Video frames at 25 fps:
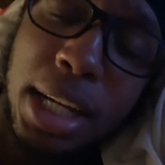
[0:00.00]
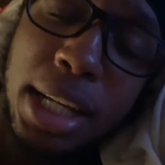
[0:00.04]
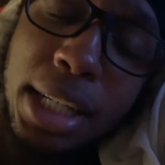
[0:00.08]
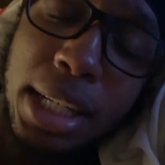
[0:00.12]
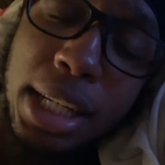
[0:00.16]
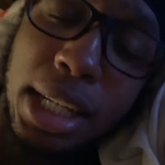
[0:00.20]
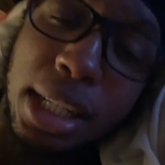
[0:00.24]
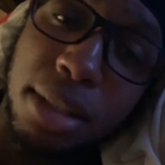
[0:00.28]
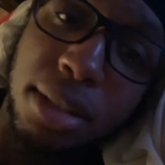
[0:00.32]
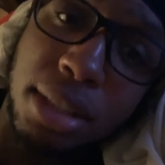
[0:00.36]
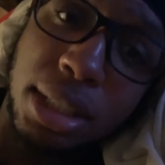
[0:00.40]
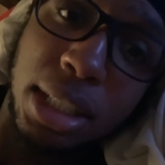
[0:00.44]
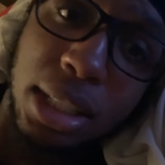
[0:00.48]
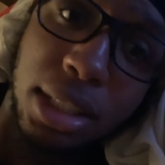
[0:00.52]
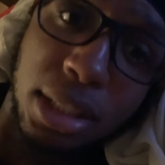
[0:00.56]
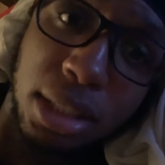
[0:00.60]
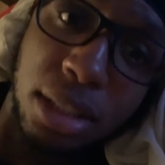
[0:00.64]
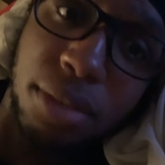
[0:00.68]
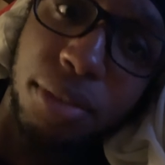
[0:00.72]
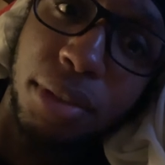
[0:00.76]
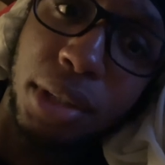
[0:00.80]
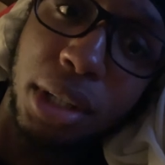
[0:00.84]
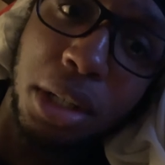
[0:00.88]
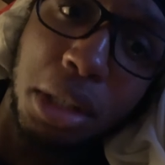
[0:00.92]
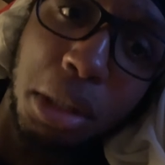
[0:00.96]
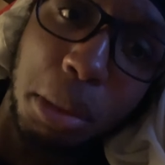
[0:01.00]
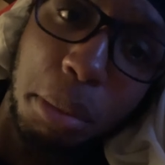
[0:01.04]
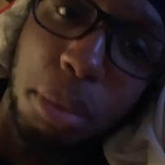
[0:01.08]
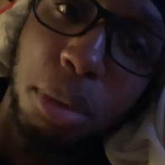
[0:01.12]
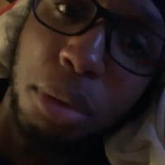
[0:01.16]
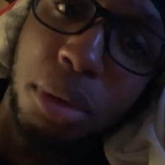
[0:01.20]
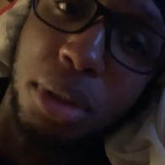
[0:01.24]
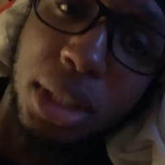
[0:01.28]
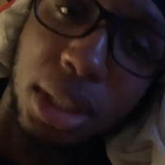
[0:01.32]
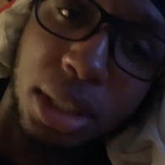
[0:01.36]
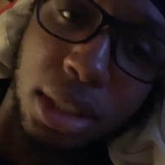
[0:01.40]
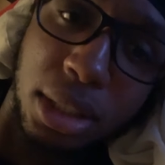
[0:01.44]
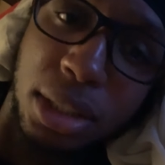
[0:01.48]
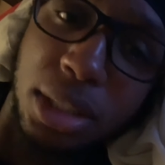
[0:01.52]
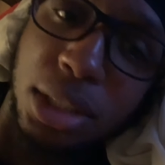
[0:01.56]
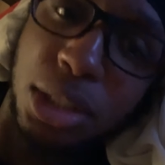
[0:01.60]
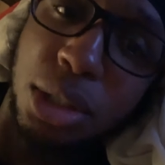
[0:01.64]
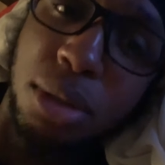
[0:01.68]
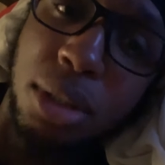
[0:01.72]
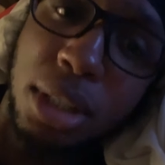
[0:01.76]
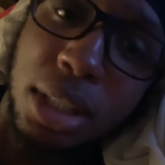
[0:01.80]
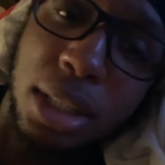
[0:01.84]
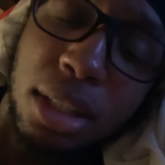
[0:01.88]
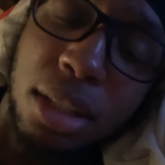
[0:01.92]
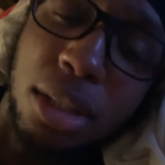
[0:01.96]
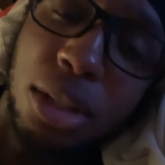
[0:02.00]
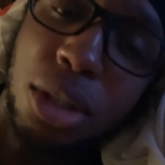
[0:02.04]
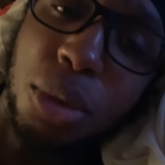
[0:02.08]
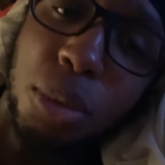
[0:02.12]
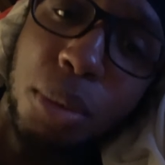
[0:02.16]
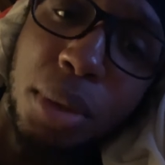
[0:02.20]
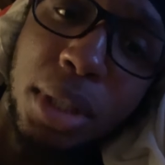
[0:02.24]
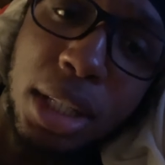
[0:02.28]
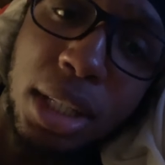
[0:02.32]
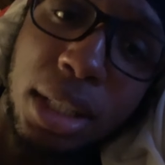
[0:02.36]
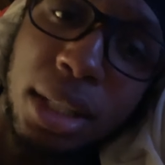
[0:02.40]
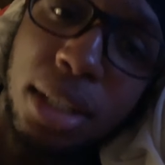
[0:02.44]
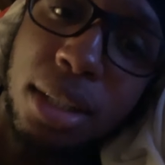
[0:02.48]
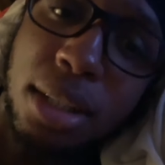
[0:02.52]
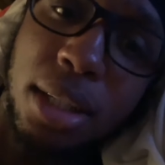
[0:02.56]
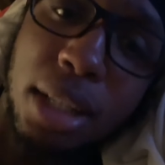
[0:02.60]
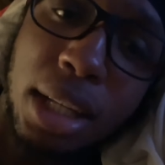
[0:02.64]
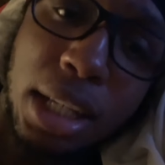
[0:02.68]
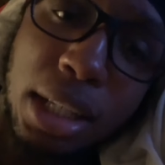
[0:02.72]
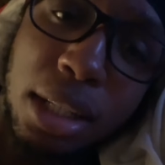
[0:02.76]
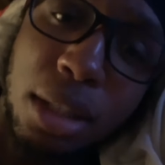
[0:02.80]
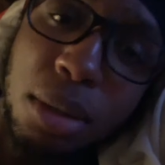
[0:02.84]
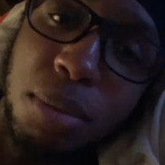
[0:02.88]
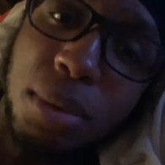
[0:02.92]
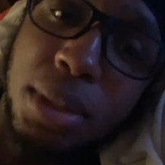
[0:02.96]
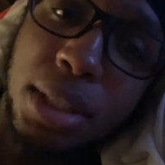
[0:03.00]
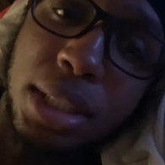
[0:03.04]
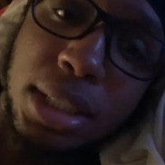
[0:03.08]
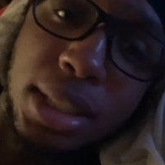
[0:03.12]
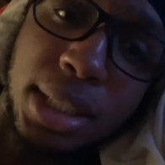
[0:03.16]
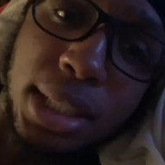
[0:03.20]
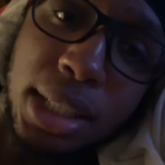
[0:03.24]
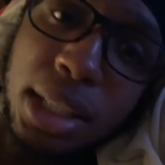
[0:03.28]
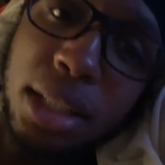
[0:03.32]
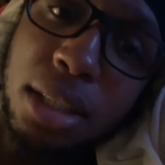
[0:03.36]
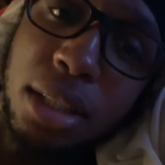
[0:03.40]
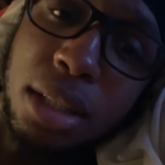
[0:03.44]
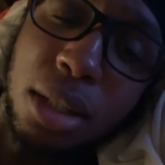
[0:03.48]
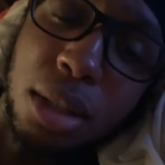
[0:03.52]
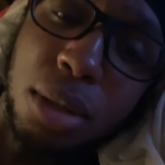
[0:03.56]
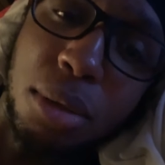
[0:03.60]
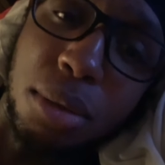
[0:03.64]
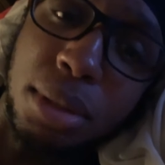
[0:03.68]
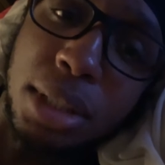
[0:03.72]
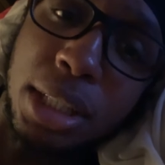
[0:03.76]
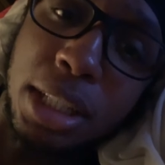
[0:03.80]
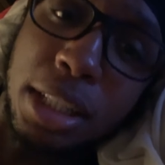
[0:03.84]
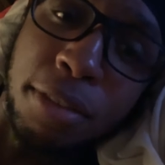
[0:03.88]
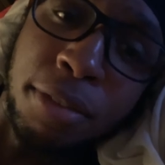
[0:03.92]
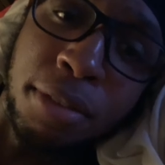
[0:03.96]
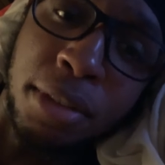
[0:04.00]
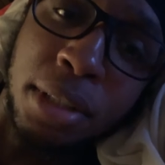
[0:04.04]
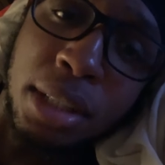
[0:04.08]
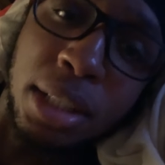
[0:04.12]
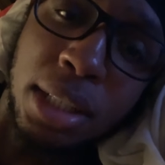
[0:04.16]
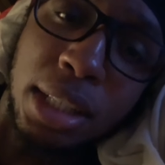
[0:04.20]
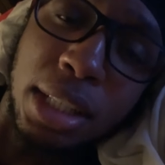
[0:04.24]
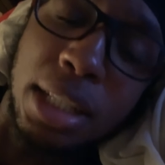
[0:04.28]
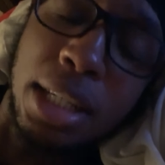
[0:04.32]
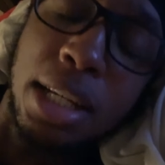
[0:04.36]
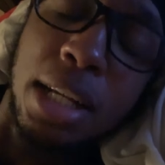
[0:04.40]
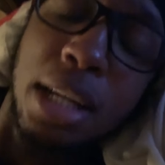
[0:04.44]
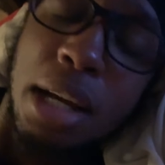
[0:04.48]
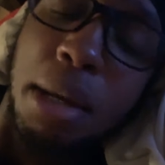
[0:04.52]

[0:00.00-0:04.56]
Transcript: Now, sex is very important. You need to know what it looked like and what it's hitting on, definitely.